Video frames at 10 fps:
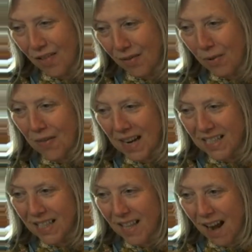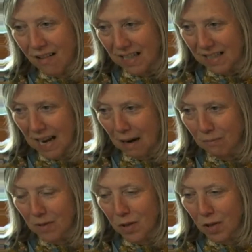for when they did their
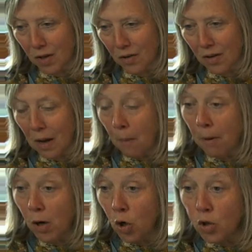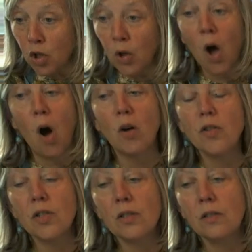exams too, but not a
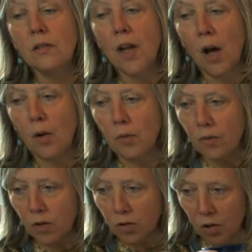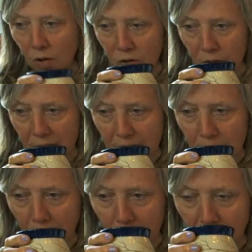lot. No, not a lot of
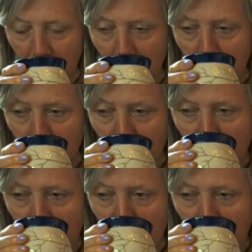exposure.